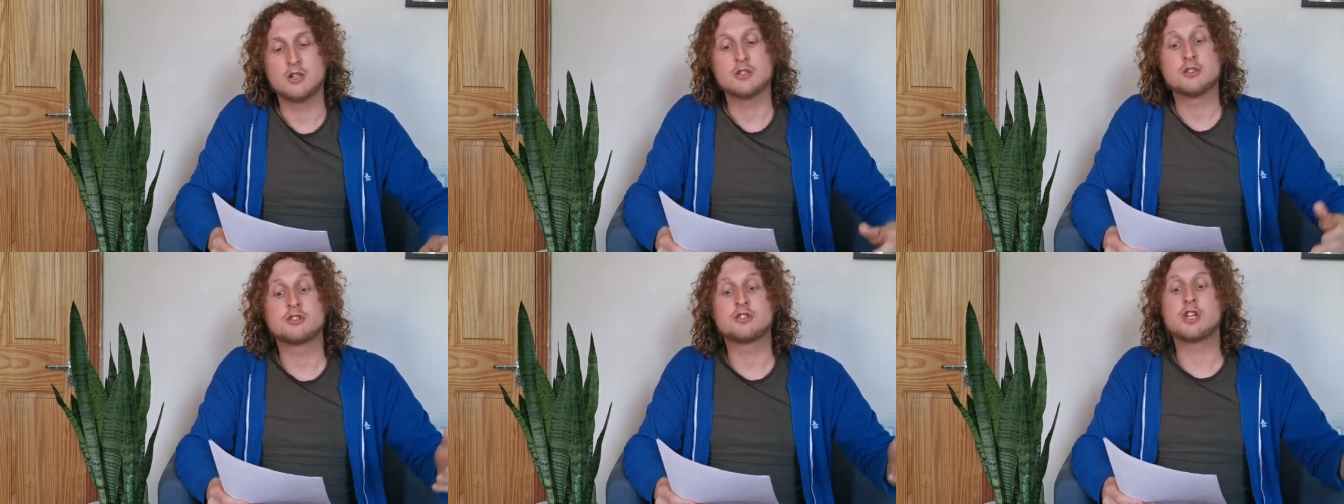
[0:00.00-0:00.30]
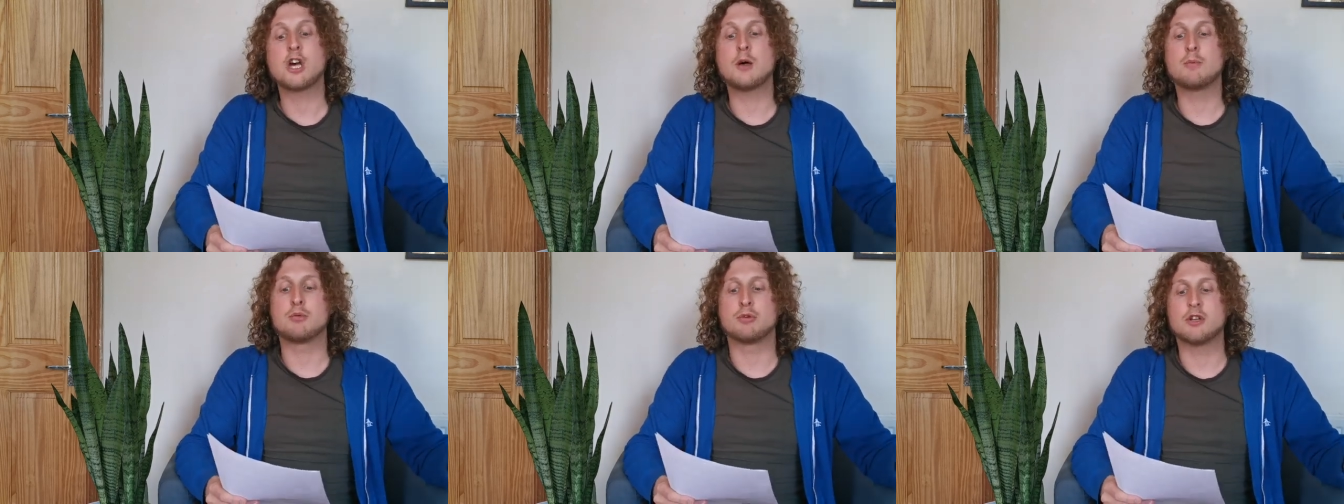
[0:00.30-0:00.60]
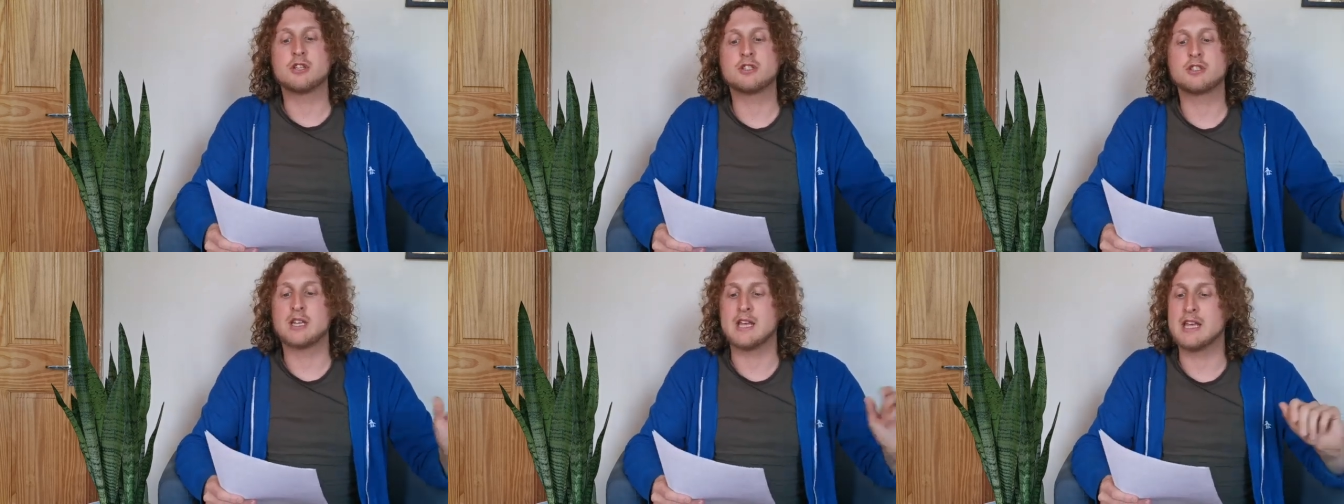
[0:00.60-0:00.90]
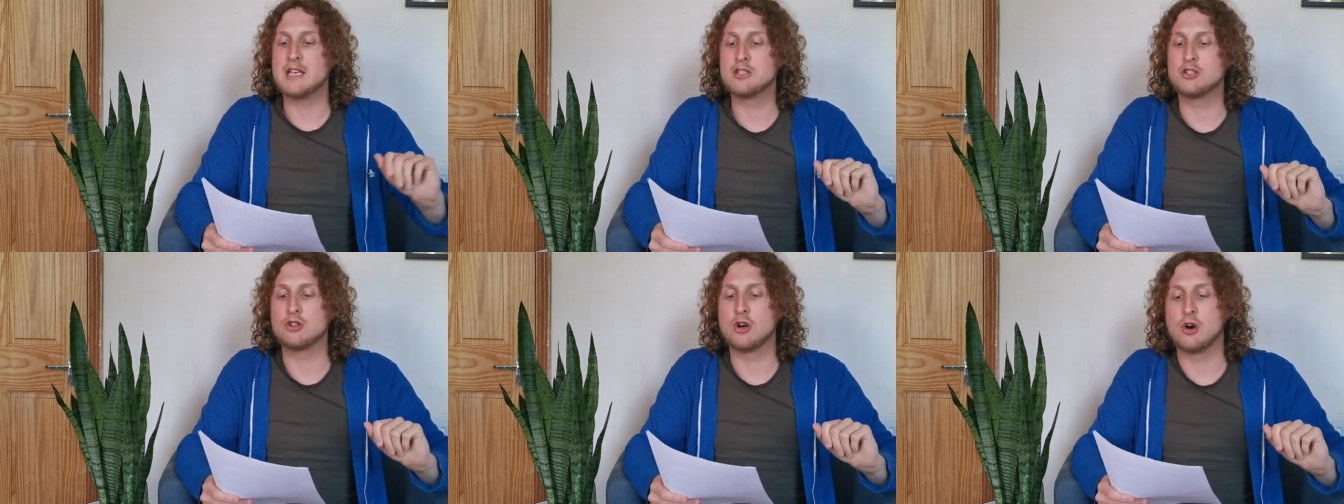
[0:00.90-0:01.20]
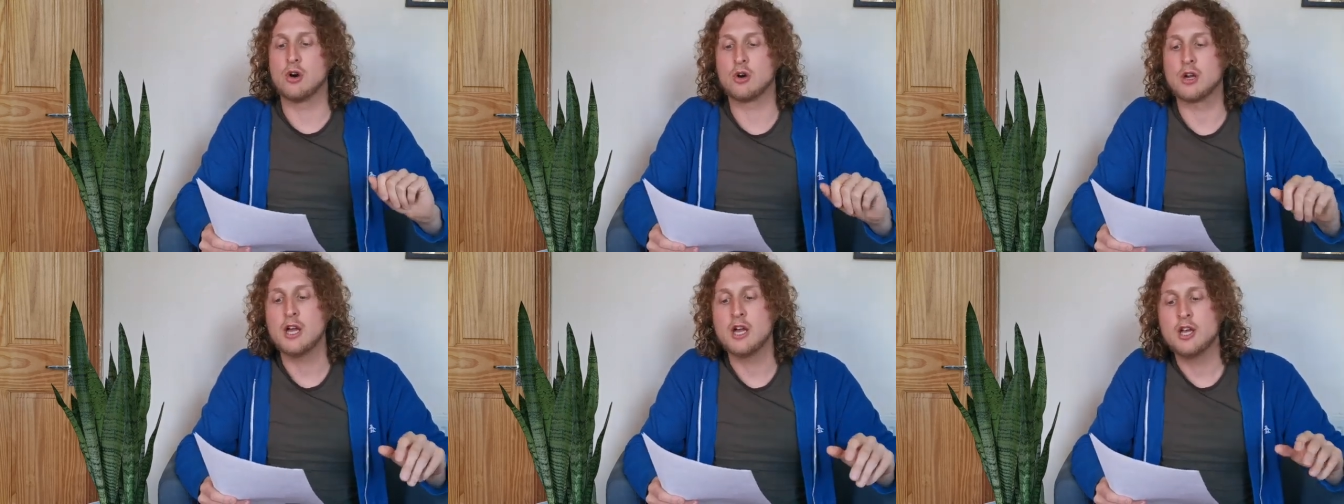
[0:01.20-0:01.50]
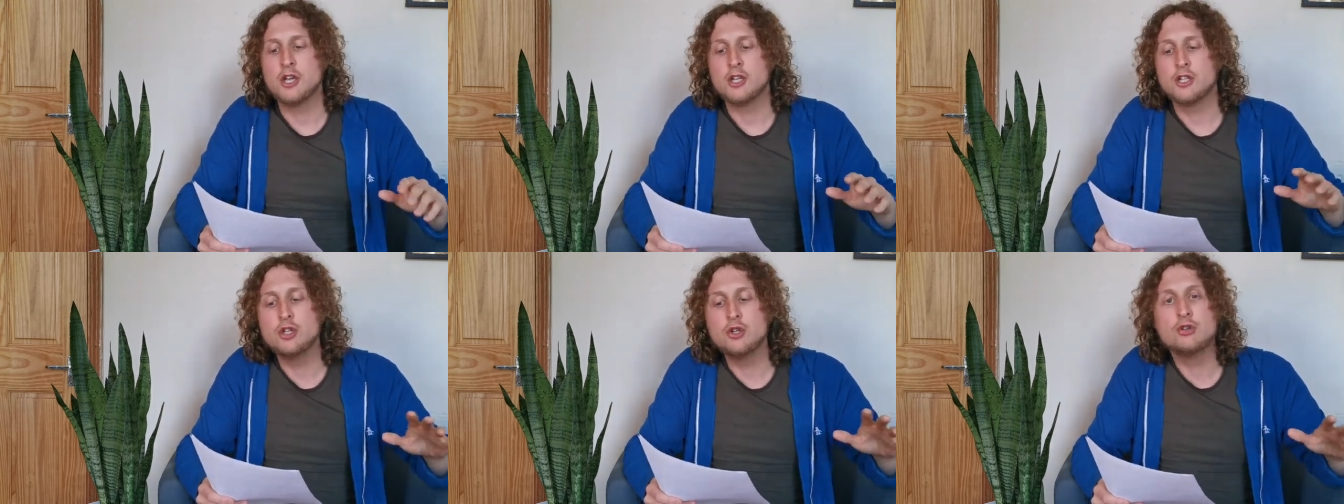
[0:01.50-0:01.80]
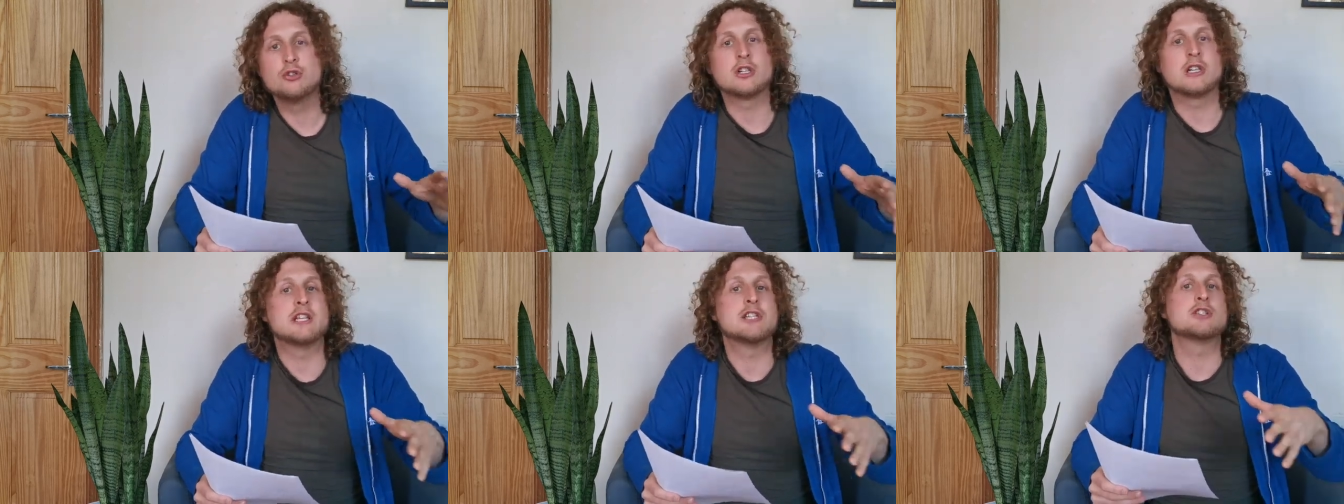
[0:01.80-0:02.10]
Cerberus, his dog,
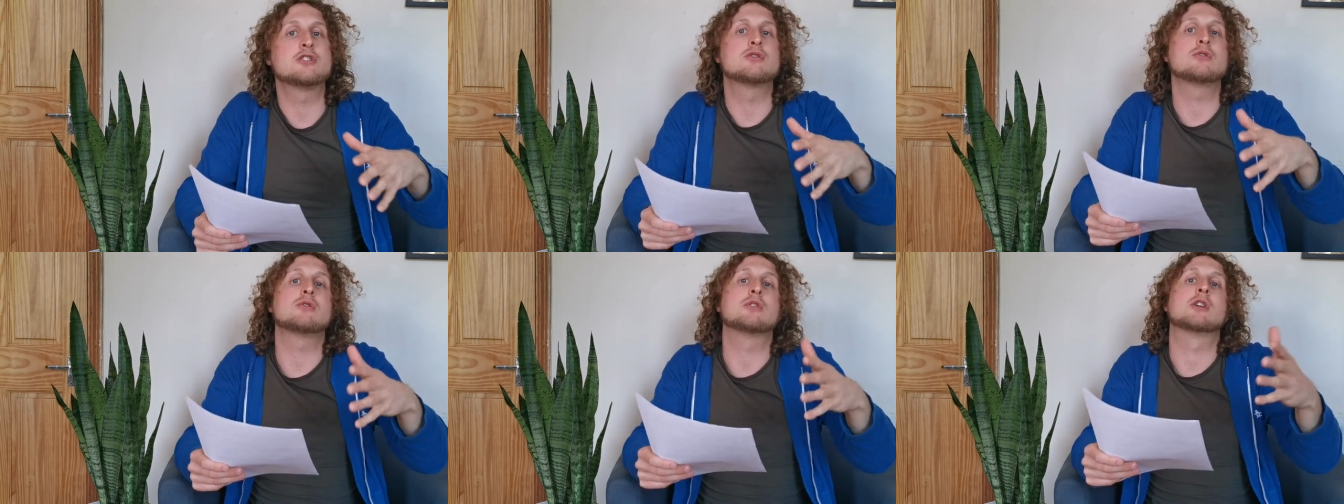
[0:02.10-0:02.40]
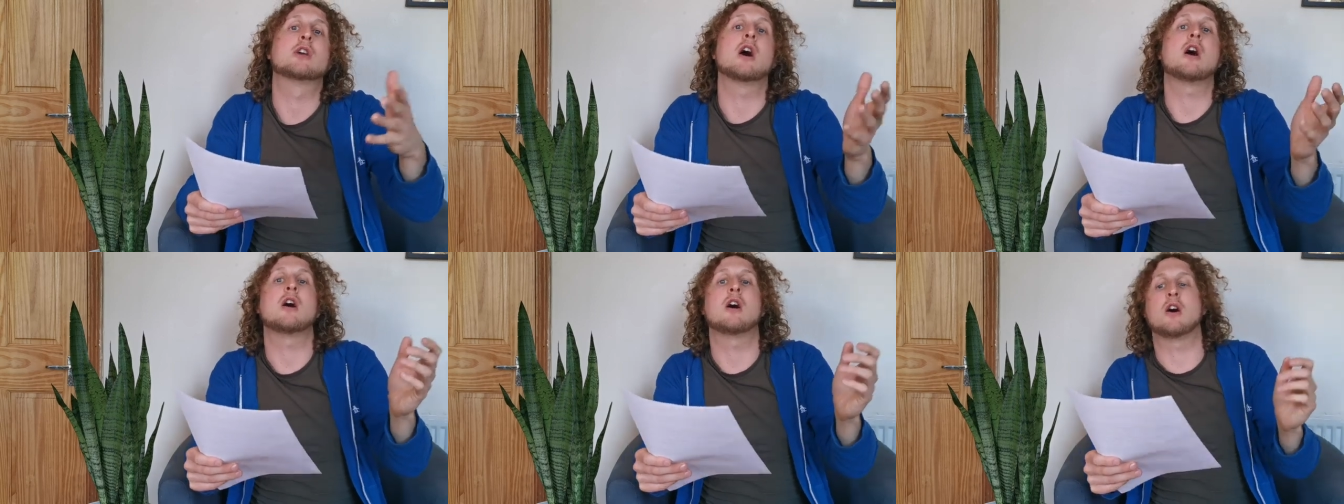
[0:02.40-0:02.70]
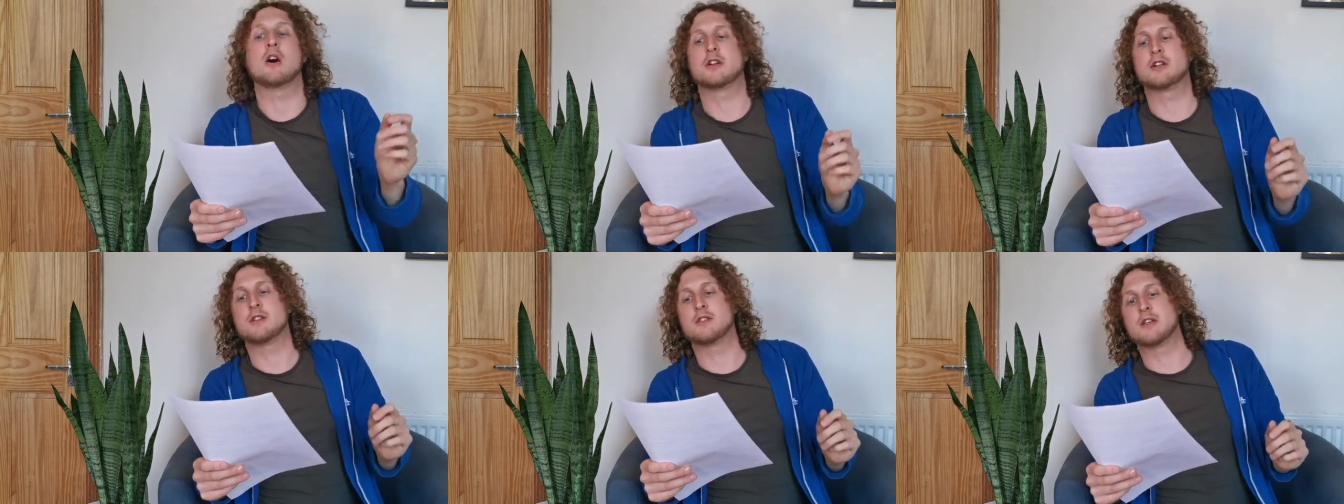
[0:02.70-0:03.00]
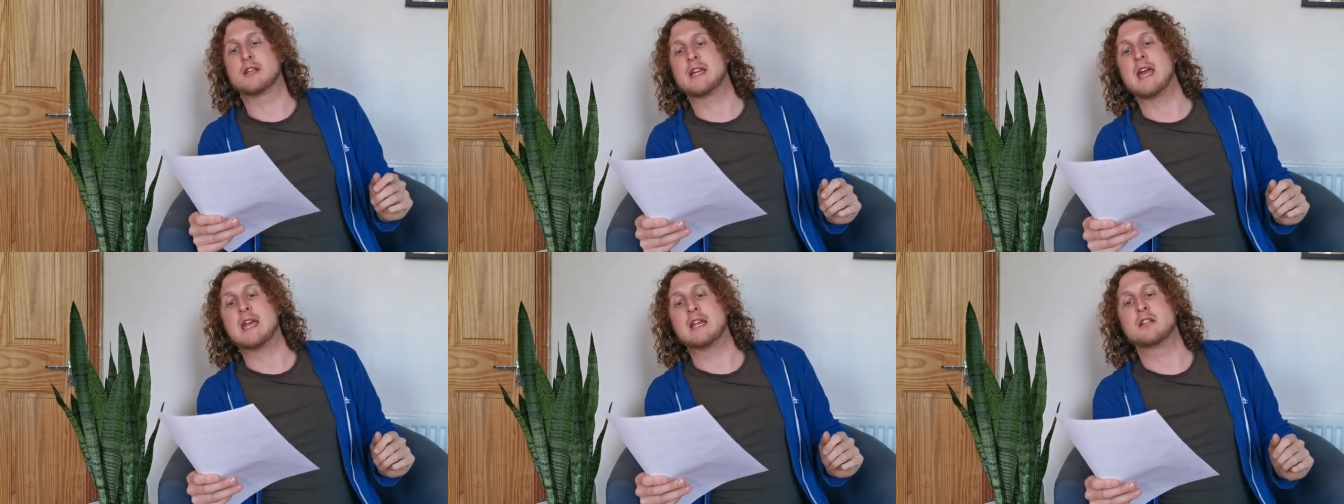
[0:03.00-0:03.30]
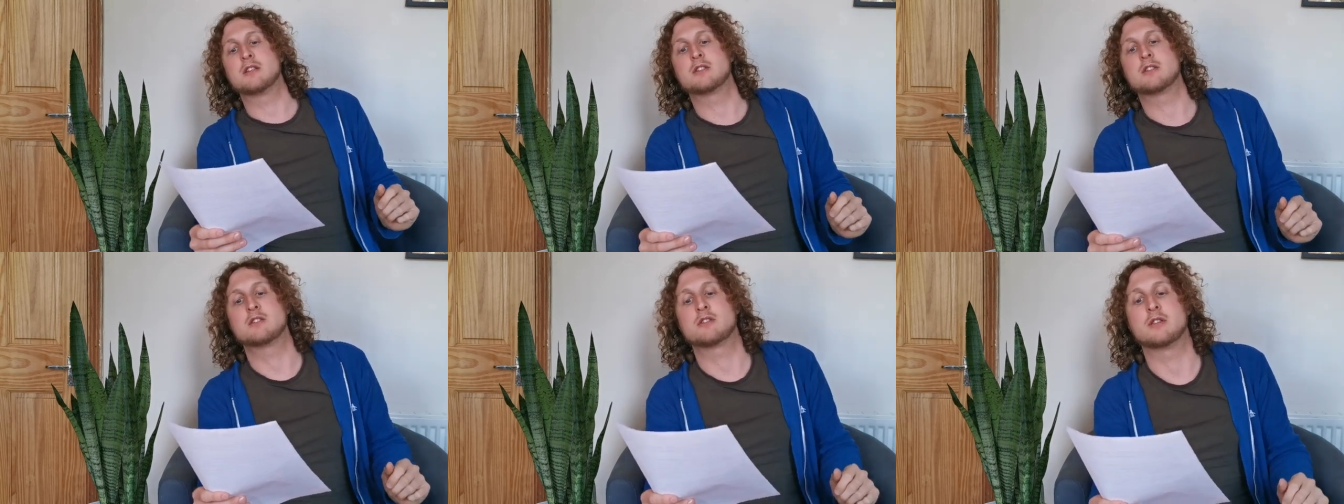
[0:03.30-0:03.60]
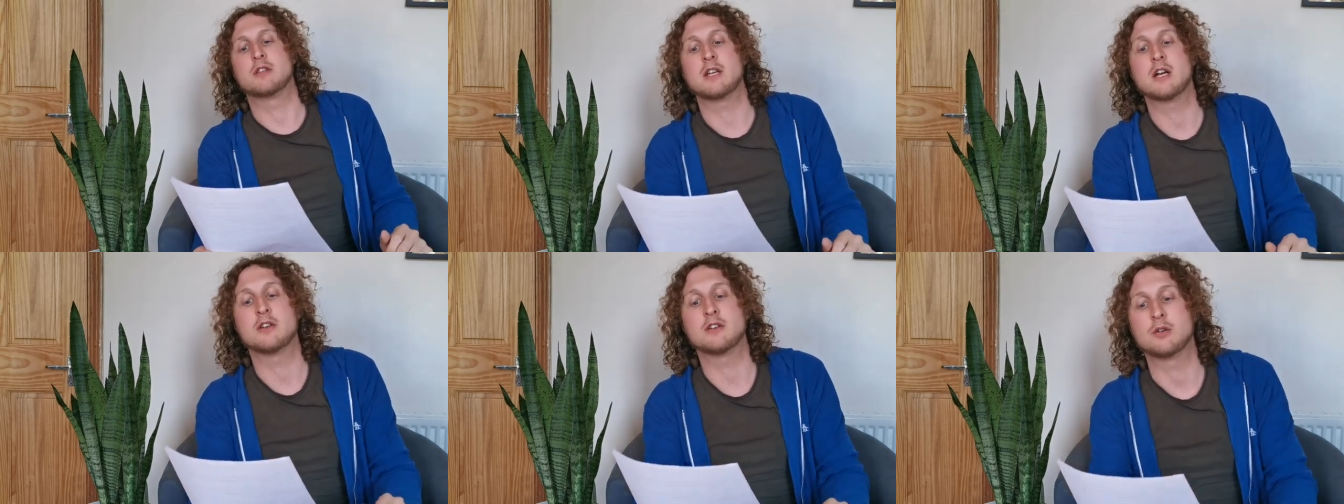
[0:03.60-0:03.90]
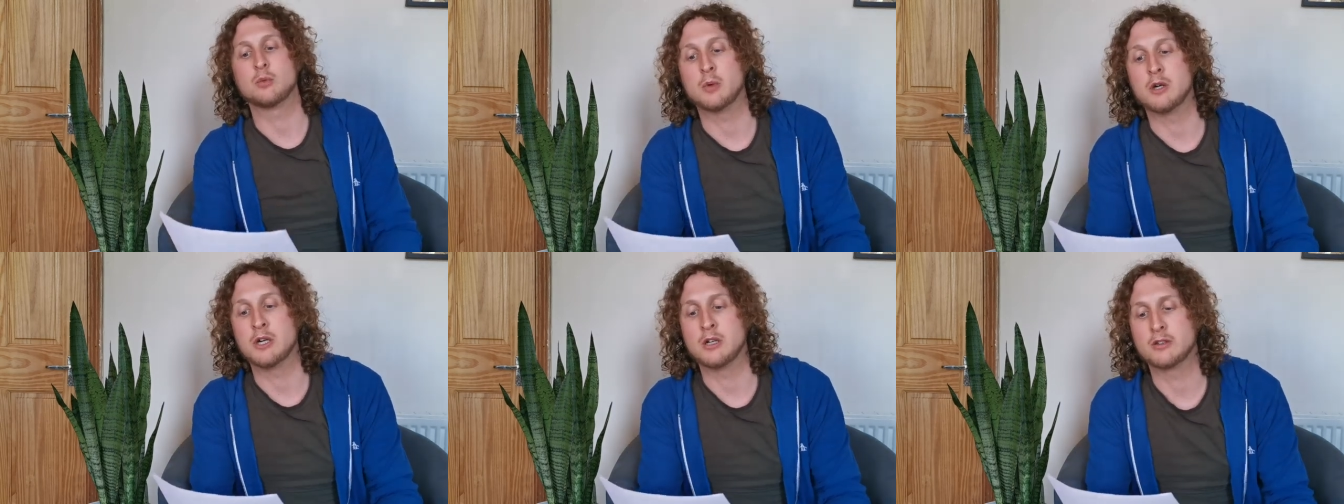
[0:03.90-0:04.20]
usually stood guard at the gates to the
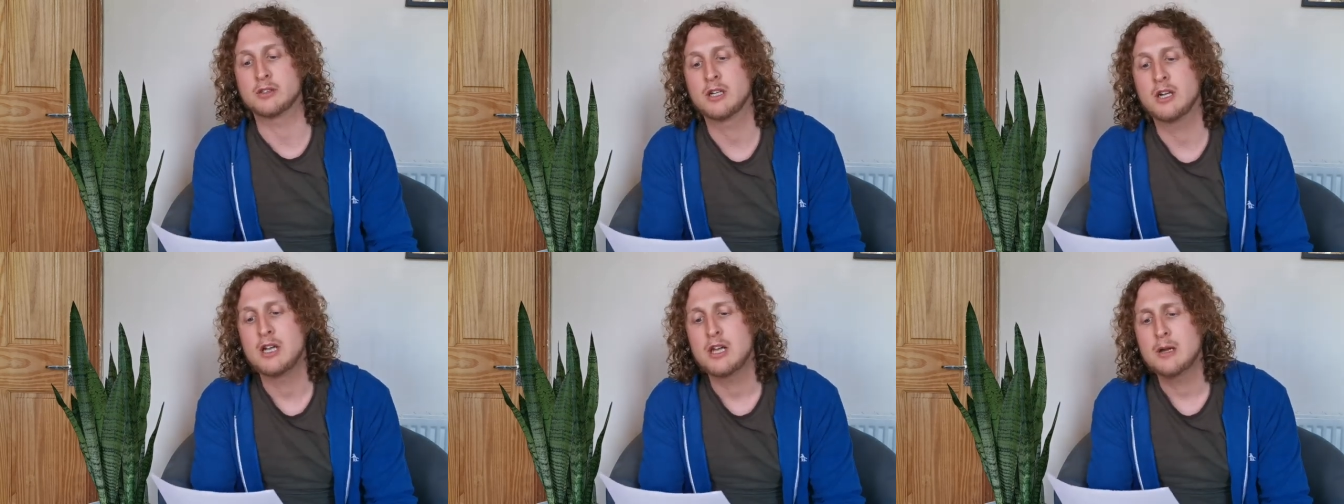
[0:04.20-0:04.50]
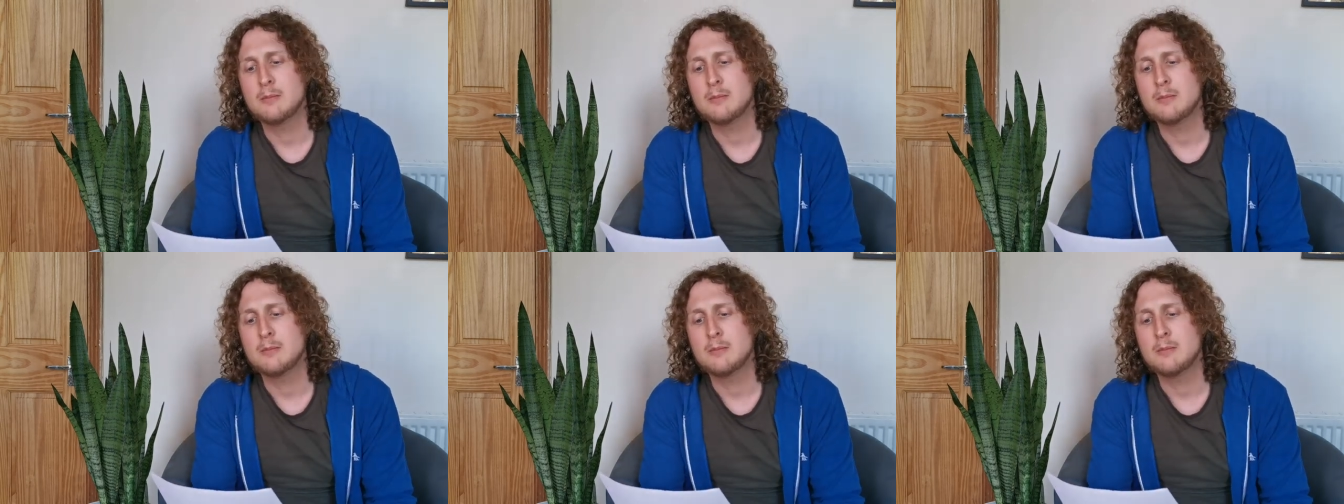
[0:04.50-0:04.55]
underworld,